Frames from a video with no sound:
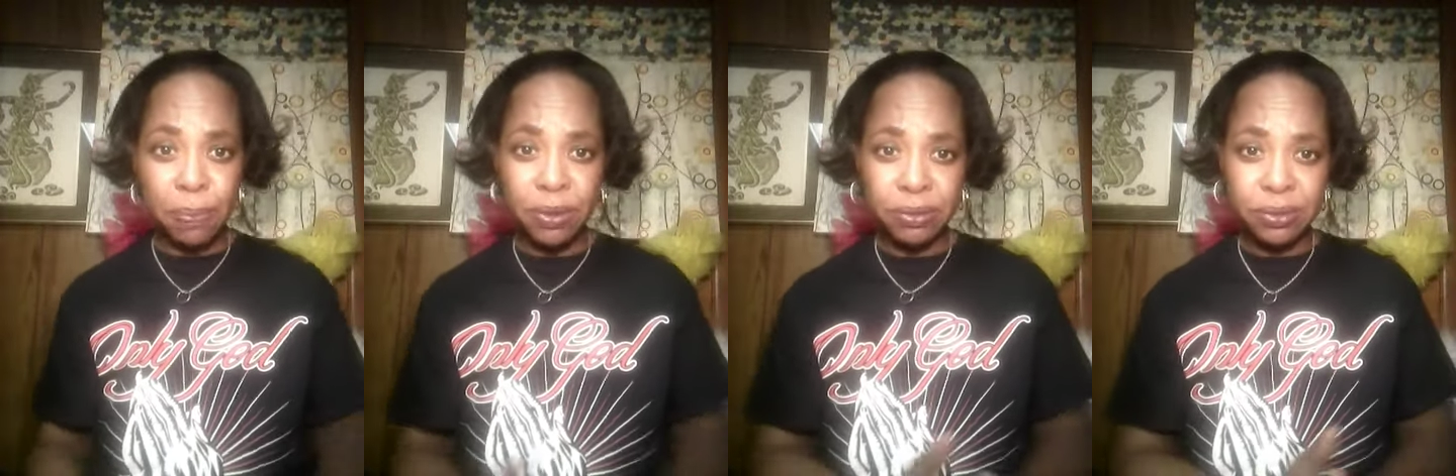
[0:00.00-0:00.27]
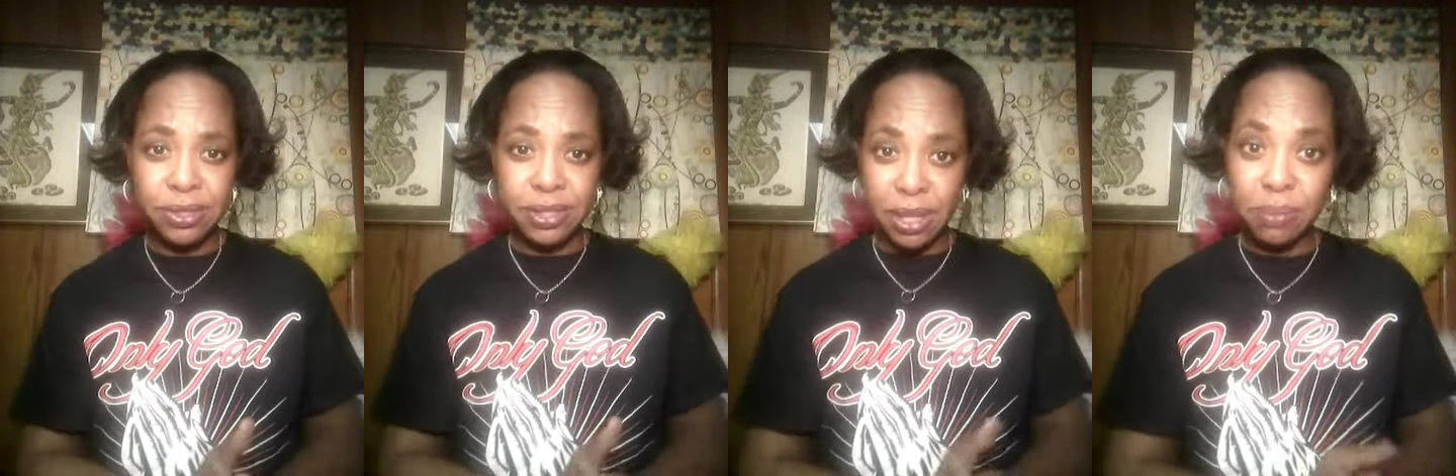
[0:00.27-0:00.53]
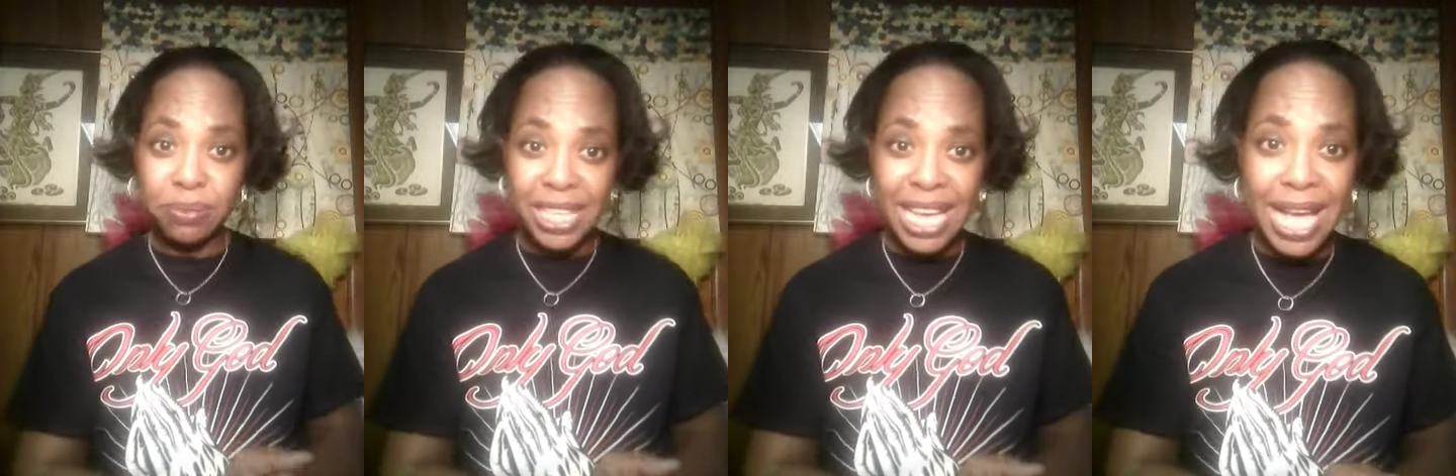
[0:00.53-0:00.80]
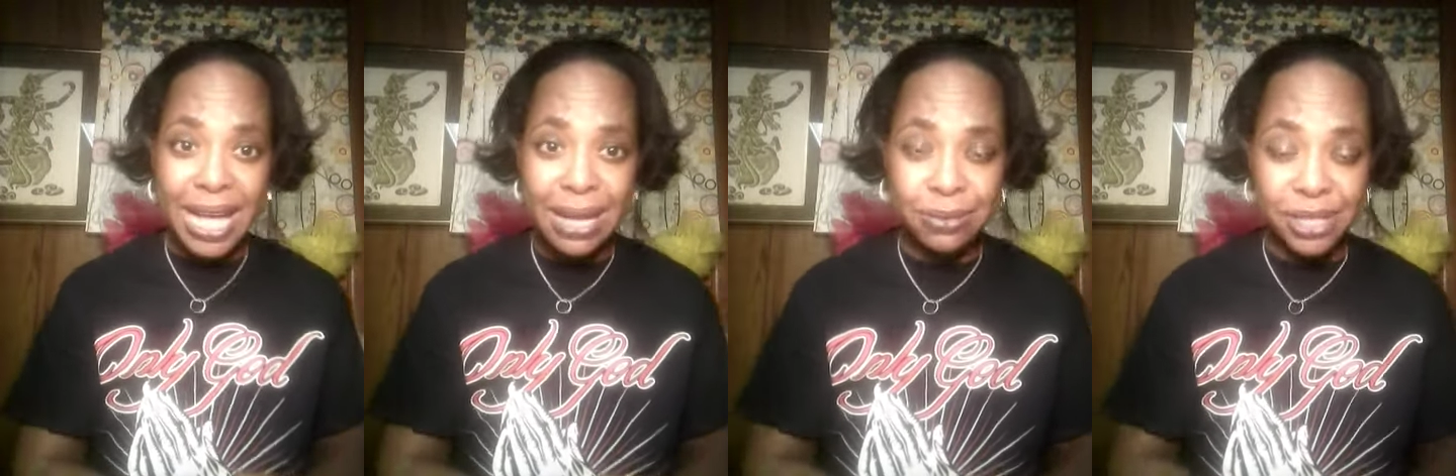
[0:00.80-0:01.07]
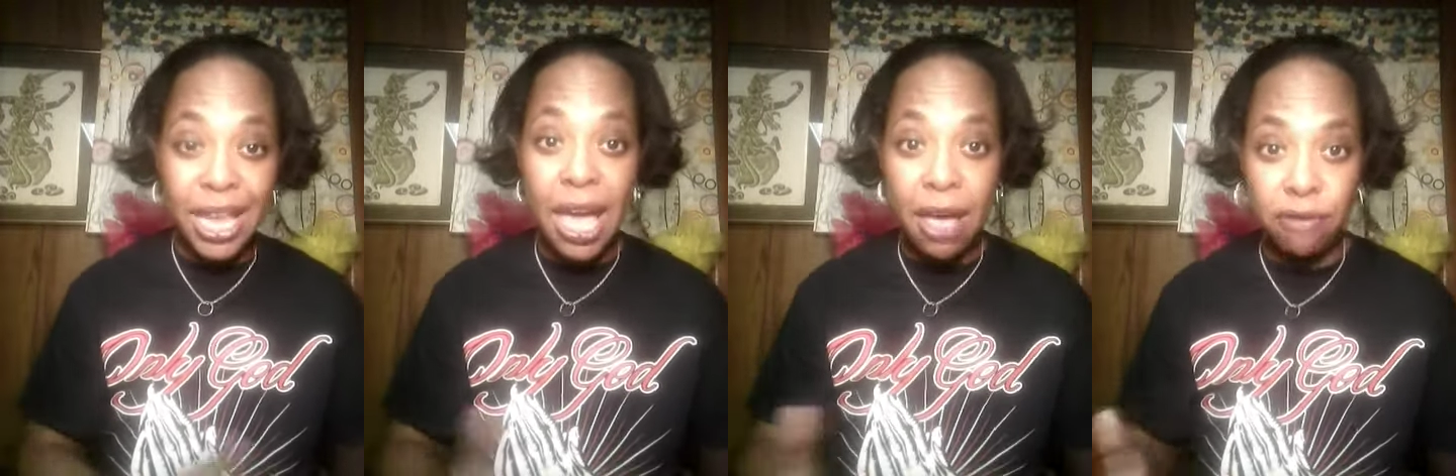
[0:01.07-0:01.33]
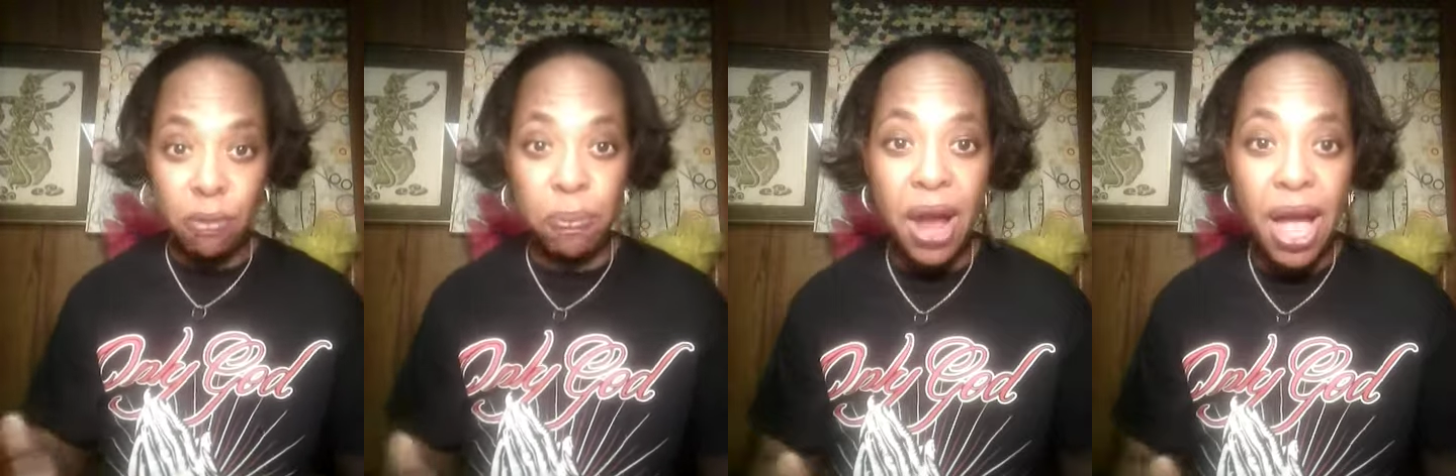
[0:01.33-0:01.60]
sometimes they have a
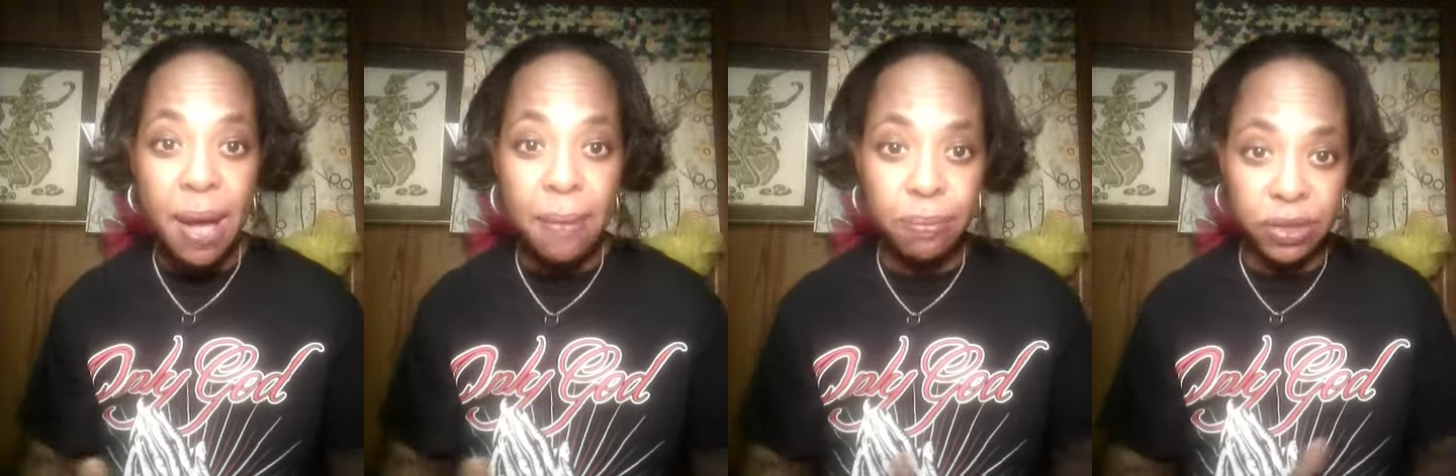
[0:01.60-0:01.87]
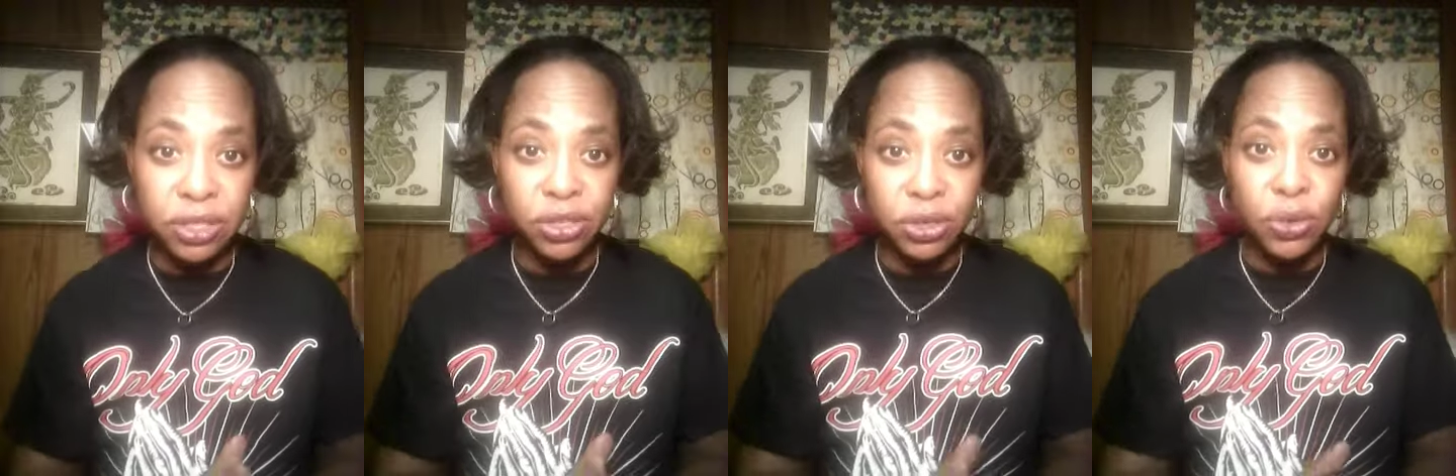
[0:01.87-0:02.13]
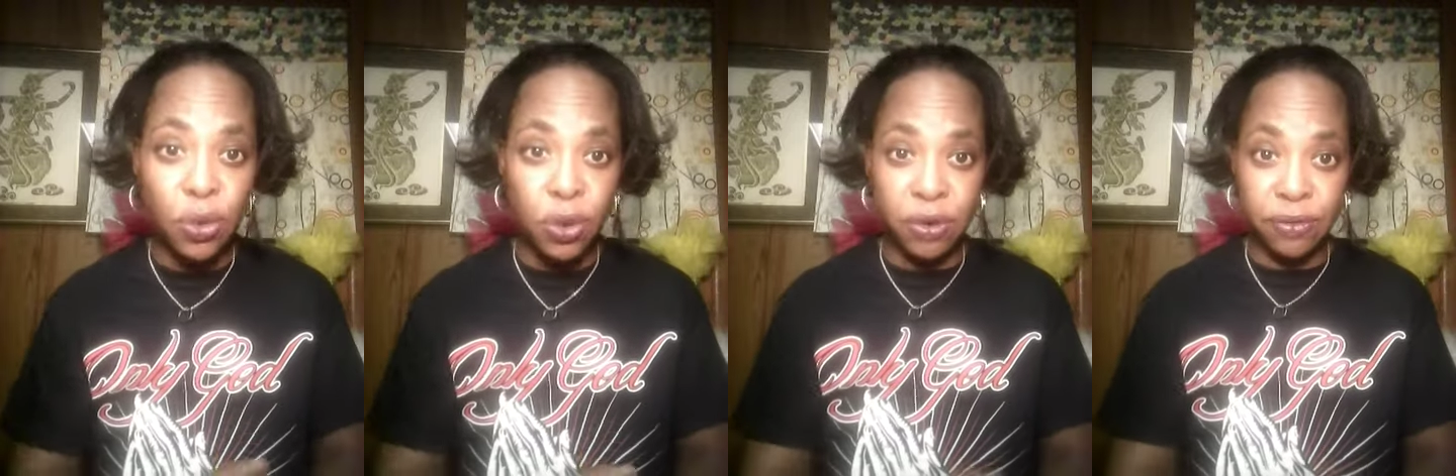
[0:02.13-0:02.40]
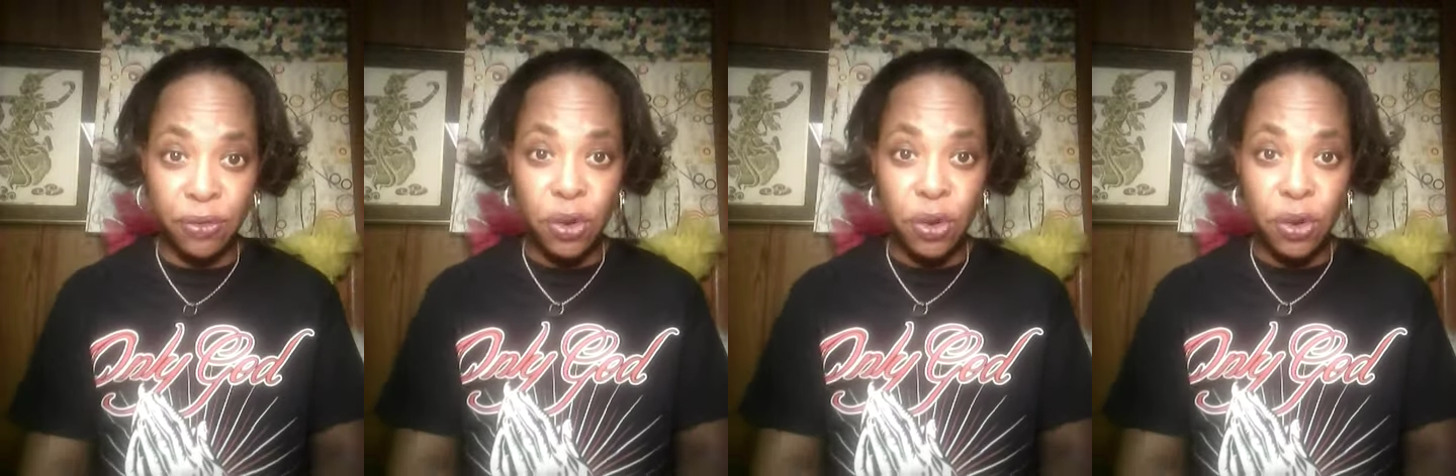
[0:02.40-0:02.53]
problem with you going for it